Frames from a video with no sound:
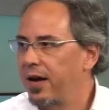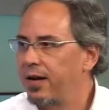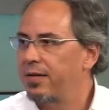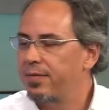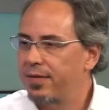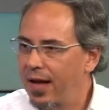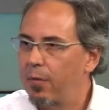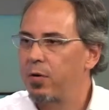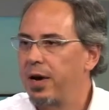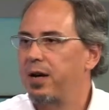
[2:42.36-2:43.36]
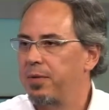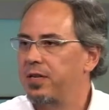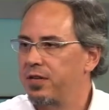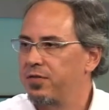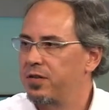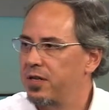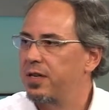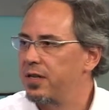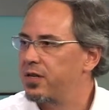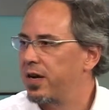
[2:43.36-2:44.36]
and uh-huh. that will make a big difference in
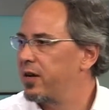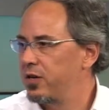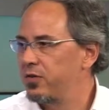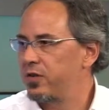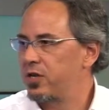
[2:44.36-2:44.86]
the internet usage.